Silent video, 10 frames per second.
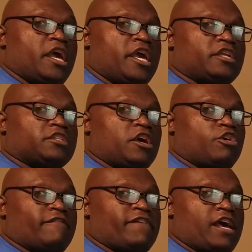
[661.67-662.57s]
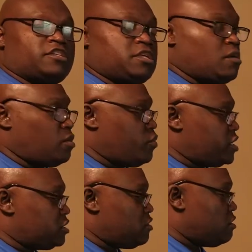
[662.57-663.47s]
And the third and final step, we
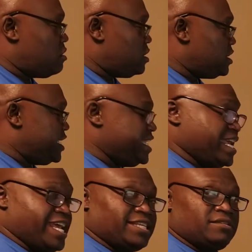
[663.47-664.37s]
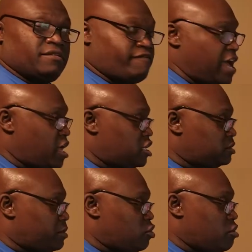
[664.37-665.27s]
went to the ES File
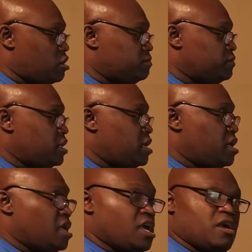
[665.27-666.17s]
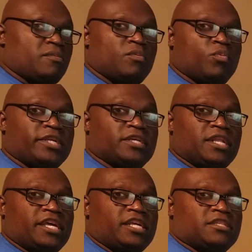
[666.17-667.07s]
Explorer and we
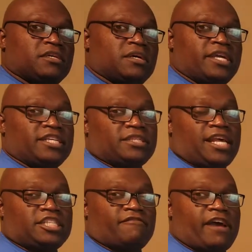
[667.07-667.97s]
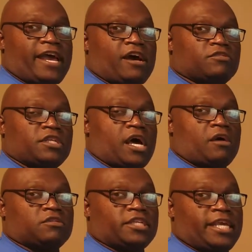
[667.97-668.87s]
deleted the installation files and
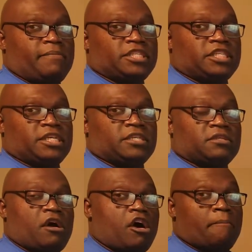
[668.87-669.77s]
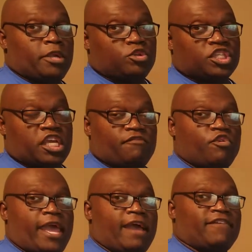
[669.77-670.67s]
all those images or music if you
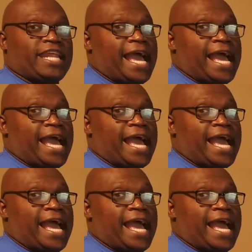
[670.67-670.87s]
have any.